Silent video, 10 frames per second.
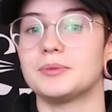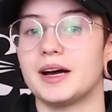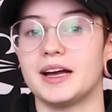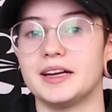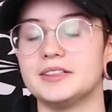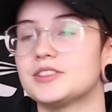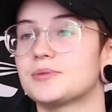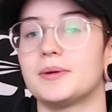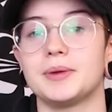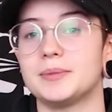I
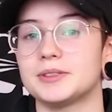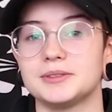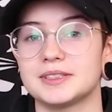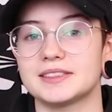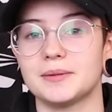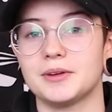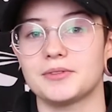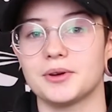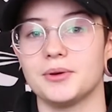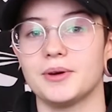just want people to accept me
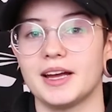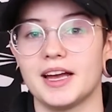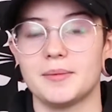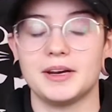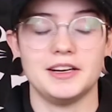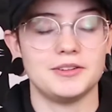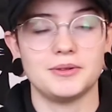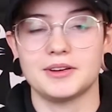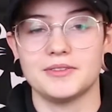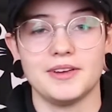for who I am, and I don't
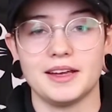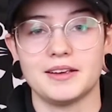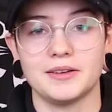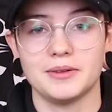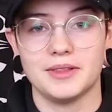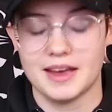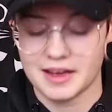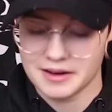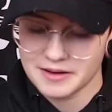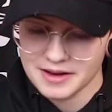want to fake that.